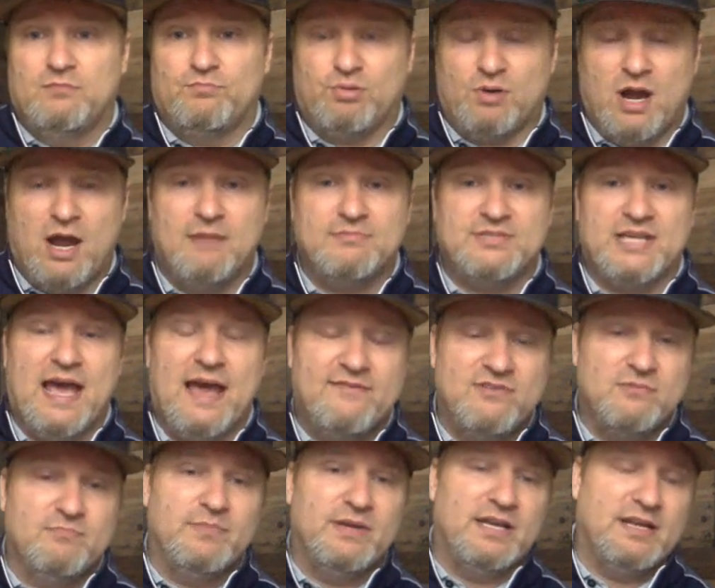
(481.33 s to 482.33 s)
props
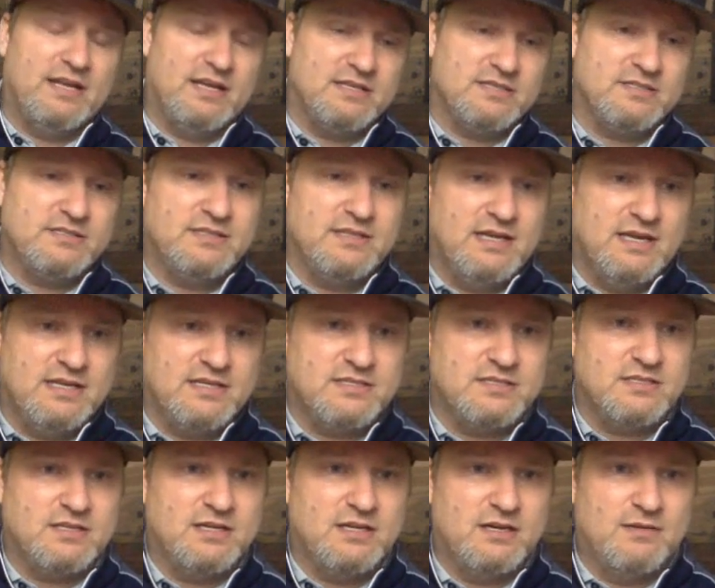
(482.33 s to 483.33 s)
haven't been as
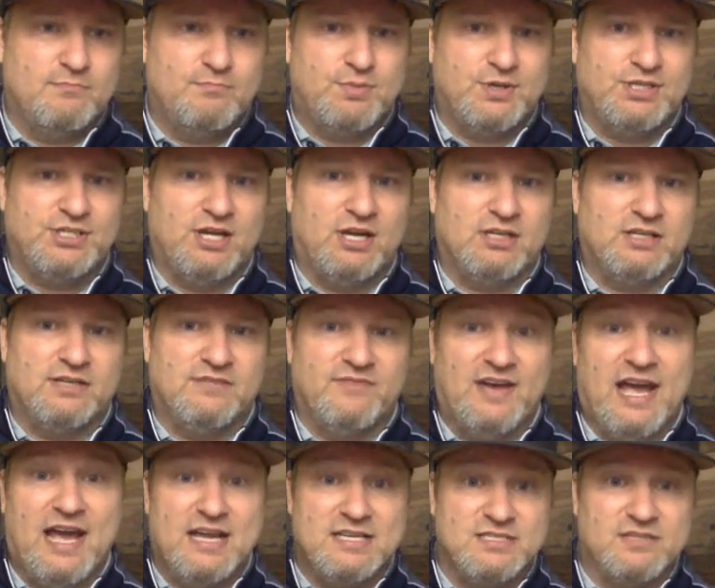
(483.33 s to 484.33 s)
productive
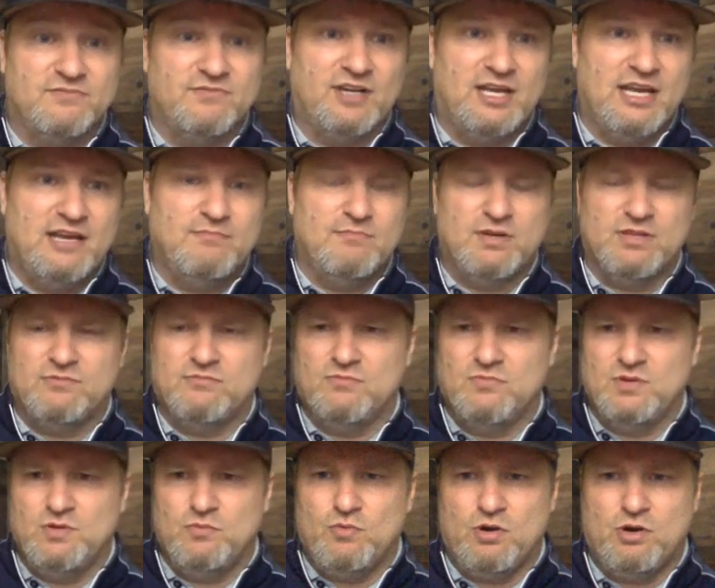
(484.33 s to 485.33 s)
as of late, but
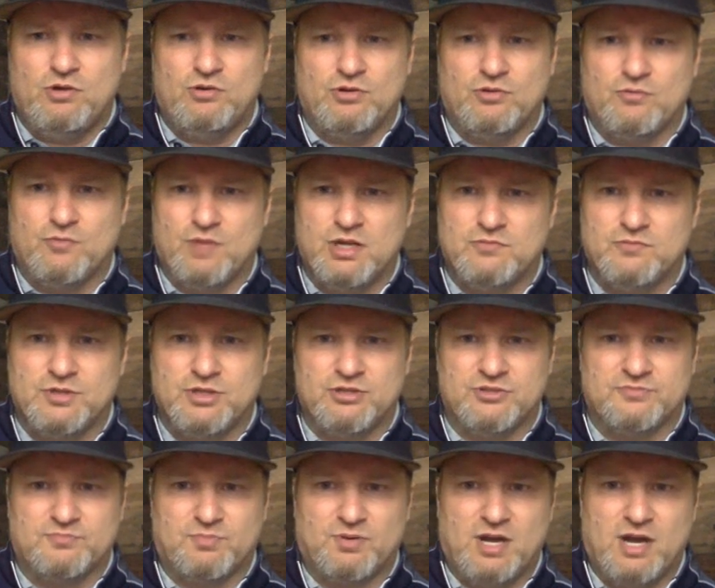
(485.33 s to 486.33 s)
we were on a run with
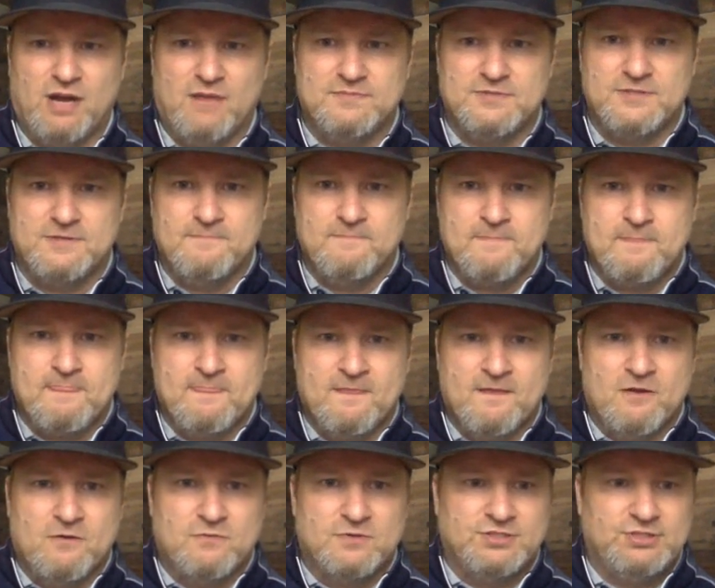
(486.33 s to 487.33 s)
those props.
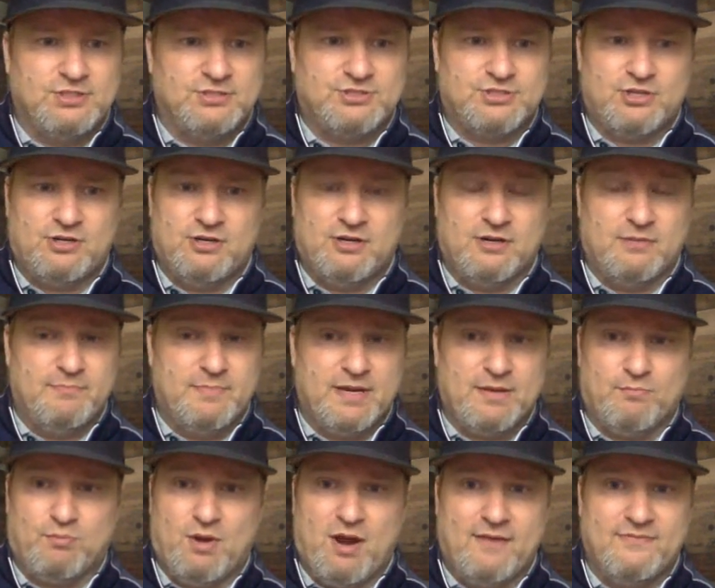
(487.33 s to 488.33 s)
We're still turning a
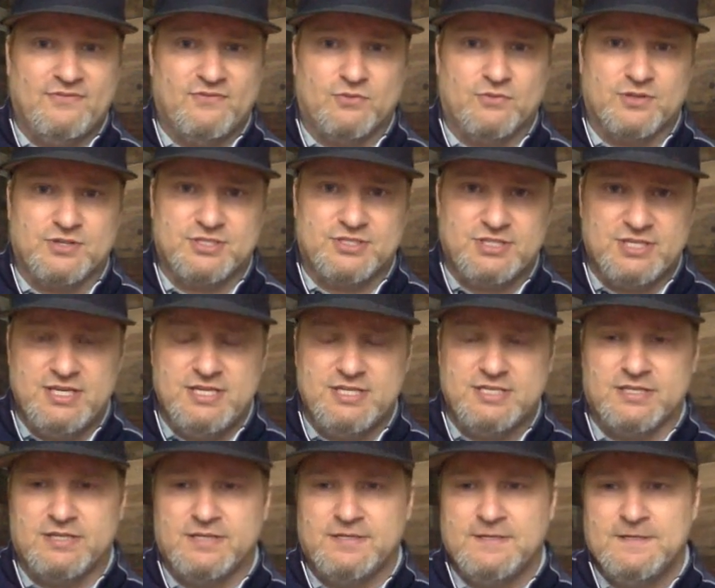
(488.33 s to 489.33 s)
big profit for the
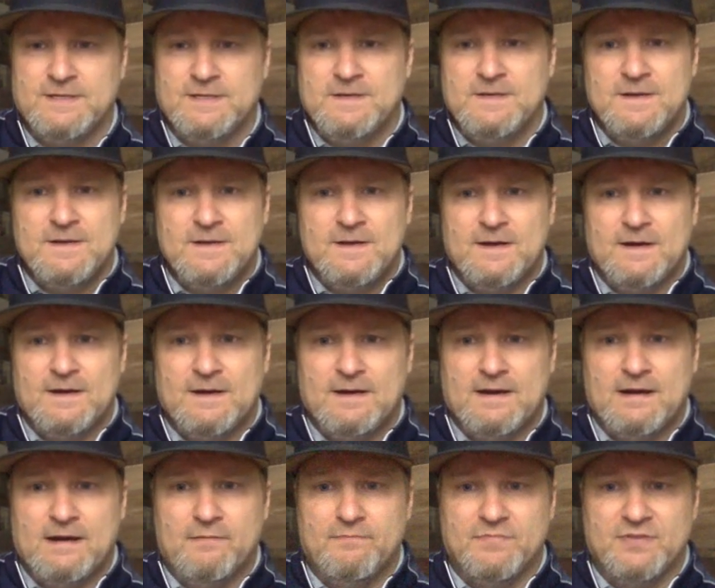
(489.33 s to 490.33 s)
season,
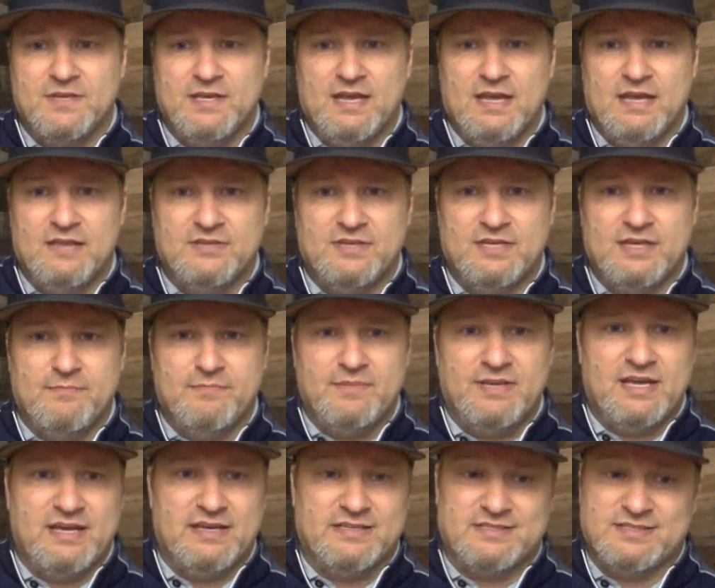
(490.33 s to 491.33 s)
and the
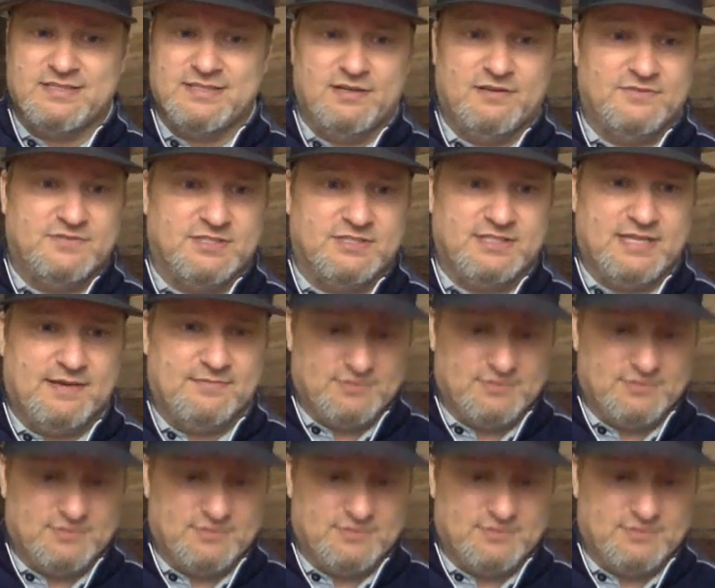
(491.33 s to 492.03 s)
NBA itself just